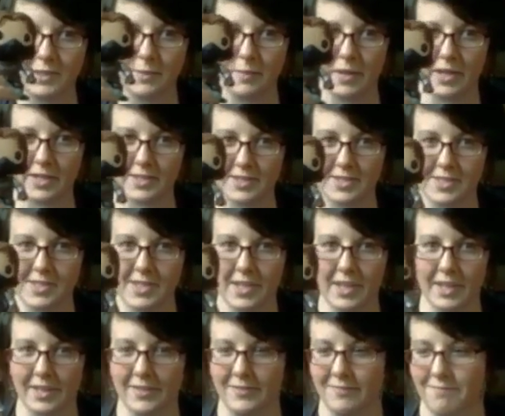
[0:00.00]
Sebastian
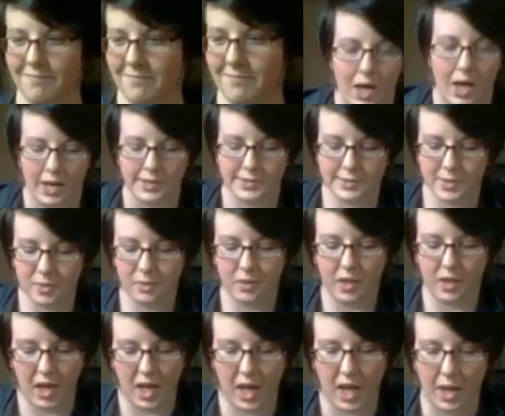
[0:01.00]
Stan.
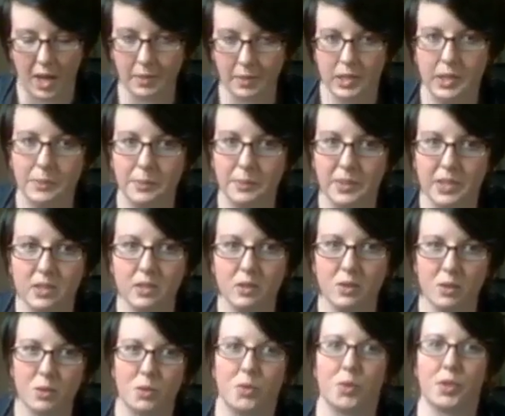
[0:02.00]
So I'm going to be
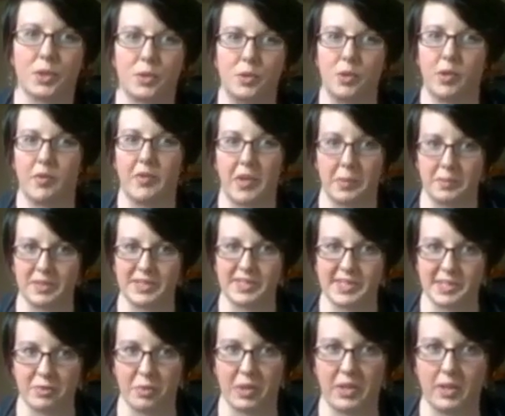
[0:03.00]
a little critical of
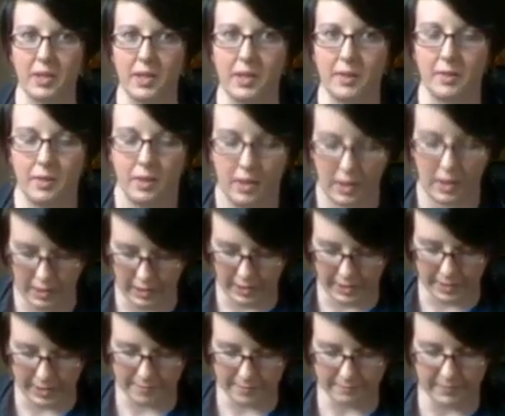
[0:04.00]
ABC right now.
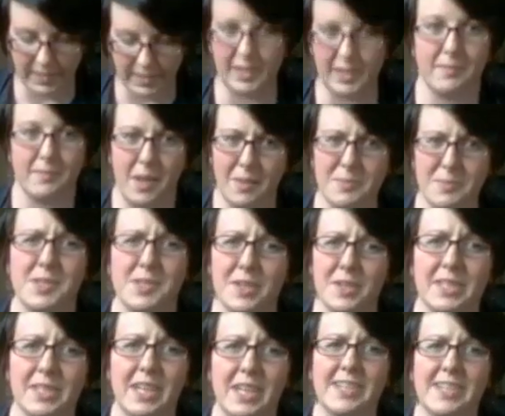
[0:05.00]
And I'm
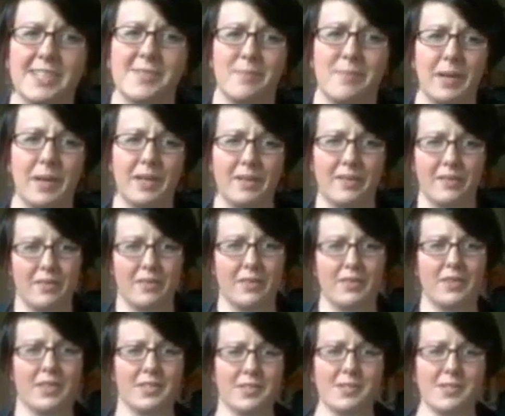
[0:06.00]
sorry guys, but
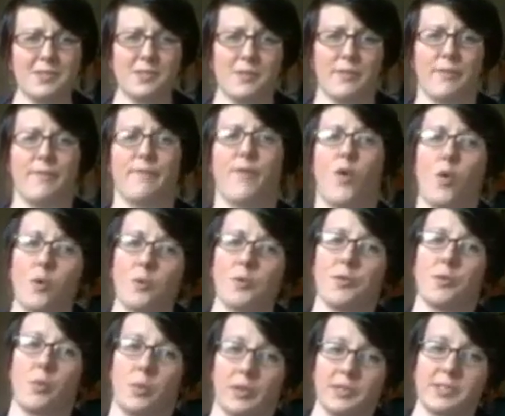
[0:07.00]
this is the
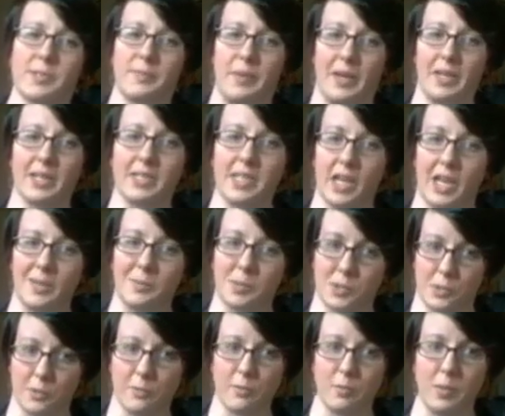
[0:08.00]
fourth Once Upon a
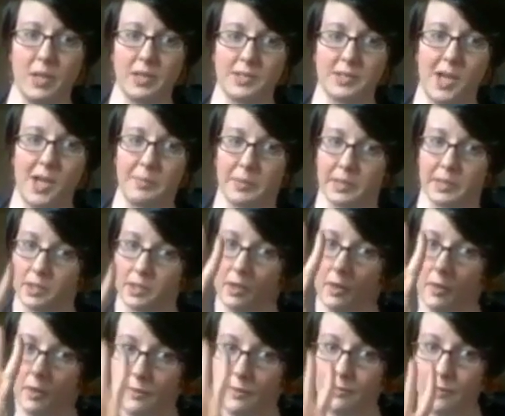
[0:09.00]
Time shirt from Hot
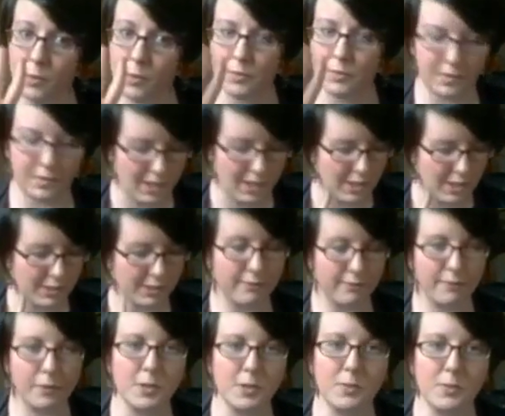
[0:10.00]
Topic. Fourth.
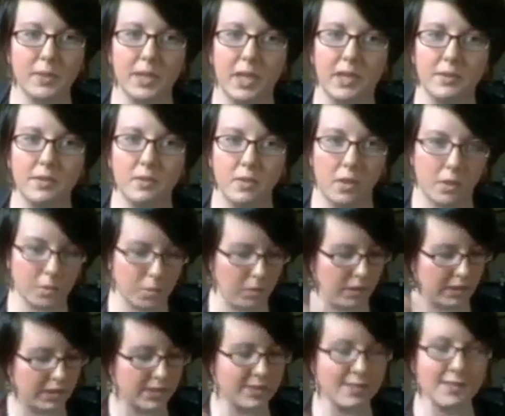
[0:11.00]
The first one had the
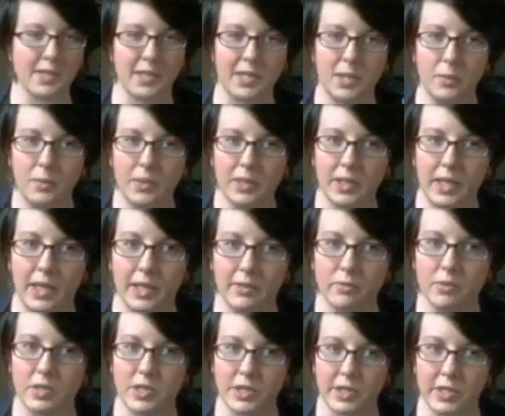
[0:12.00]
logo on it. Second one
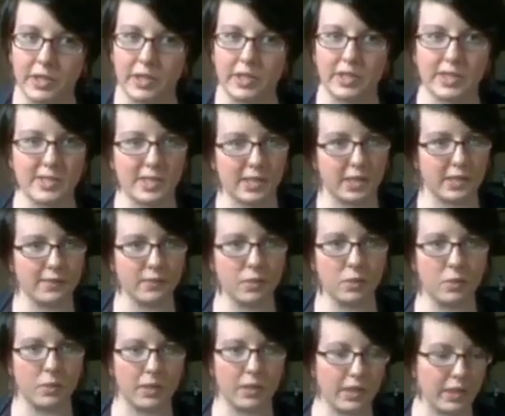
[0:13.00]
had Regina and it said
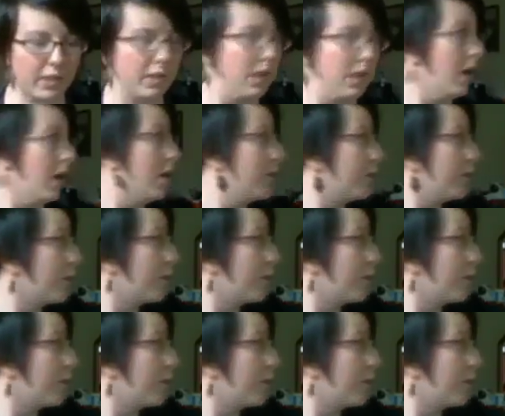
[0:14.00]
Evil Queen.